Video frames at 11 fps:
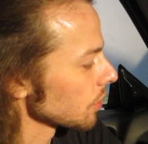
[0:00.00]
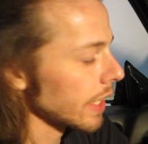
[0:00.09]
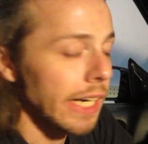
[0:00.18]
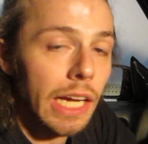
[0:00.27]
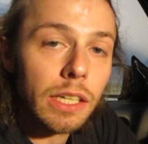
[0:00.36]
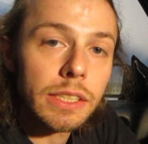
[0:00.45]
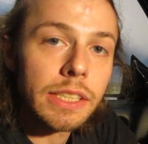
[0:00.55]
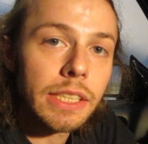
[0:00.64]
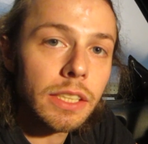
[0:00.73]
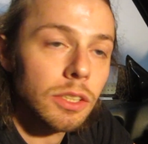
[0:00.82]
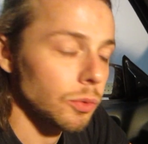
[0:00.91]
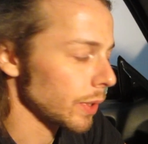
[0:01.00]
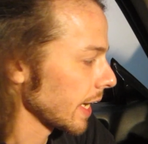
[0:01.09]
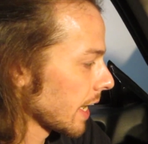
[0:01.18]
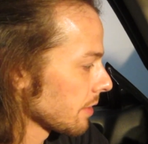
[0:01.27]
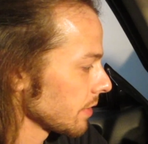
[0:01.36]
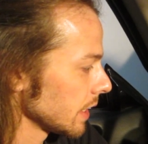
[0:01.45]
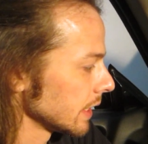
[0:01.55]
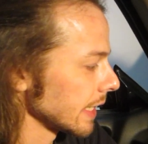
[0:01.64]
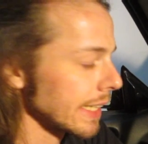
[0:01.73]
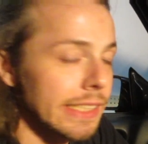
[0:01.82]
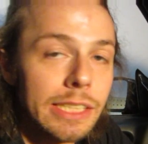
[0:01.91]
right now in here we have a
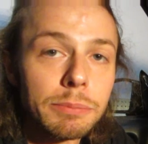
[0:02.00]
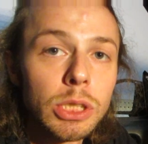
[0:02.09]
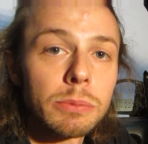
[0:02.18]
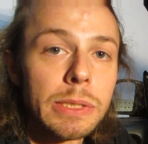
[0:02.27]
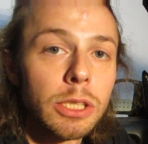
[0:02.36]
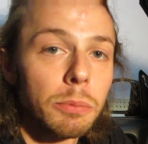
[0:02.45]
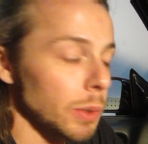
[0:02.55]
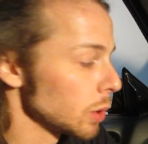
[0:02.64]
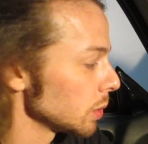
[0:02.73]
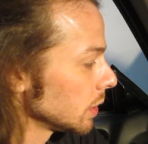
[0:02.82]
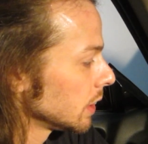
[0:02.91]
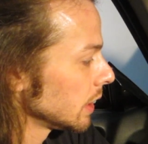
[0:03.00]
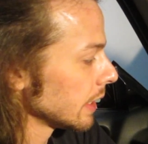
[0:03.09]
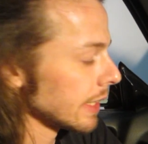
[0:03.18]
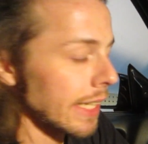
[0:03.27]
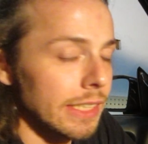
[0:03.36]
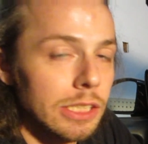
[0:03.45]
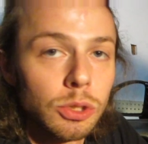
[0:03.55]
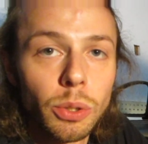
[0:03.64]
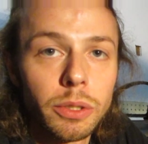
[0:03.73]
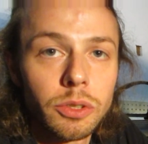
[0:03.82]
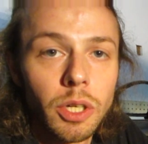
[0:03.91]
19mm bolt that's
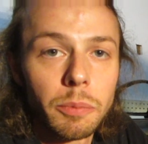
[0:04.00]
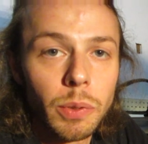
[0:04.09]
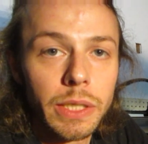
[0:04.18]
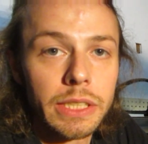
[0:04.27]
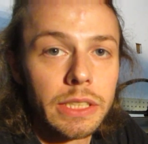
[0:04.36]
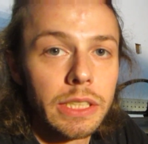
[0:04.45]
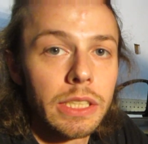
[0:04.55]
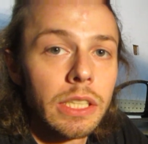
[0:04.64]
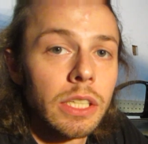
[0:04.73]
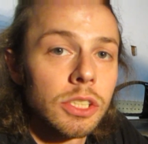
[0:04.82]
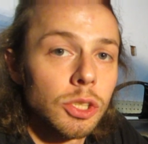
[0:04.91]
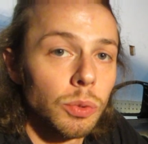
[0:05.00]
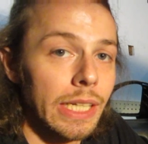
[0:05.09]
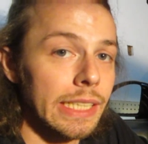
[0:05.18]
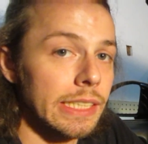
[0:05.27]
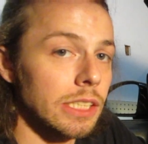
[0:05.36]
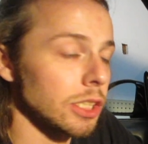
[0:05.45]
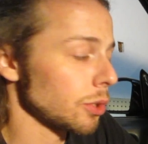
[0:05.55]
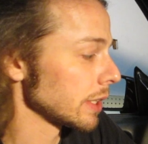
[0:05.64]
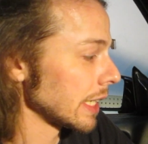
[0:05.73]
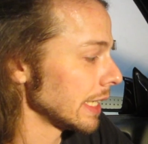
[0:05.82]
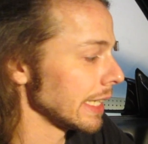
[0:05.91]
torqued on pretty good. So what I need to do
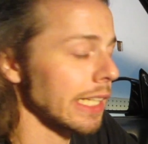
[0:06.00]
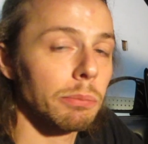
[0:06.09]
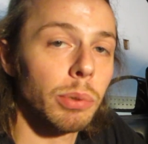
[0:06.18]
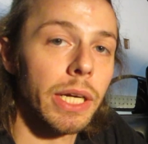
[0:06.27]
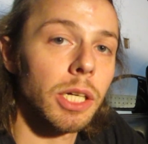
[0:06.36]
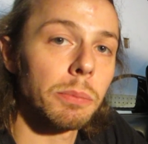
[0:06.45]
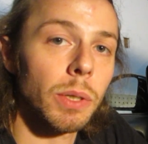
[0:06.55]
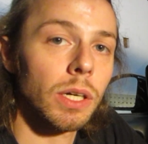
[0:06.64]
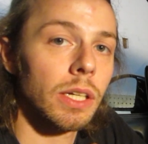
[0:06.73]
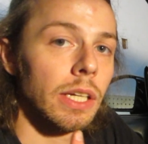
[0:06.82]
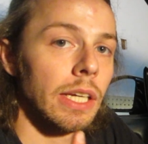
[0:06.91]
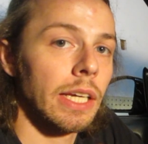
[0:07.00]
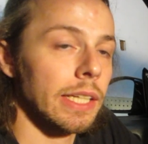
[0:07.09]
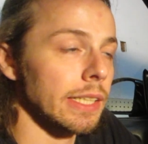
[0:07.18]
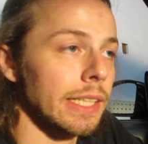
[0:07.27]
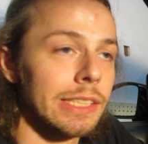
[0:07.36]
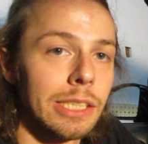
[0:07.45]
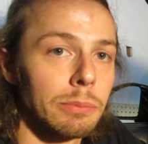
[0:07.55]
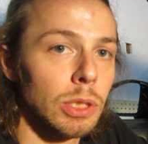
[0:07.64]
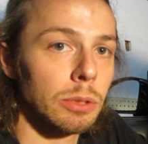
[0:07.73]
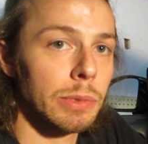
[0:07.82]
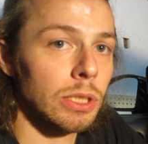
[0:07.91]
is I need to get a breaker bar and
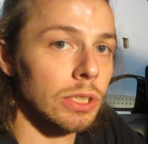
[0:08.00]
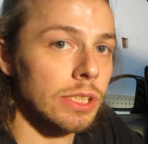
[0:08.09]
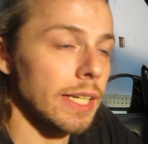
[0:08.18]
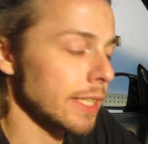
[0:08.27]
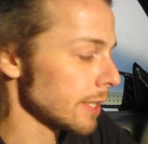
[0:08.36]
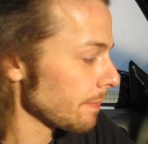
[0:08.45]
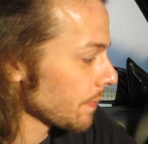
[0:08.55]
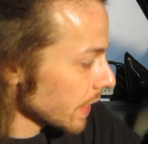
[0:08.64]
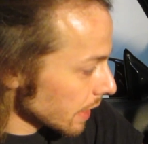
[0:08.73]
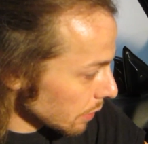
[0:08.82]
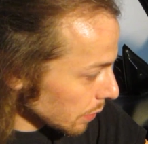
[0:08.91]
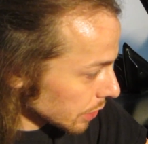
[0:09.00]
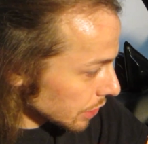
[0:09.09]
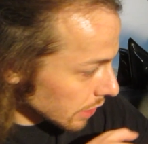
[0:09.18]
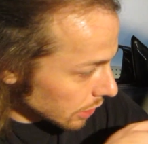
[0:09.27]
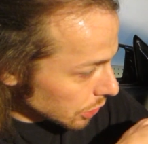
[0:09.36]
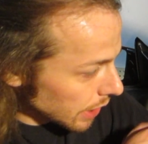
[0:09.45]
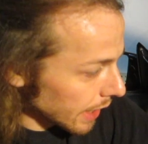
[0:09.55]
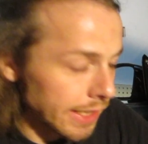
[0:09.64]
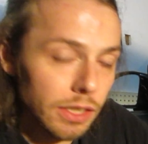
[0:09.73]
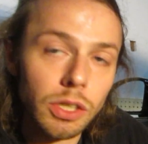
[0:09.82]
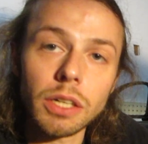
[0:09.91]
19mm socket, and we're just gonna crack
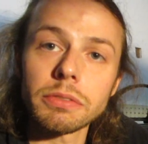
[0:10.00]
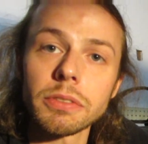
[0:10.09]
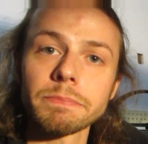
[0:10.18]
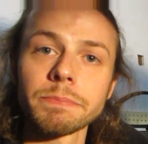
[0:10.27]
that off.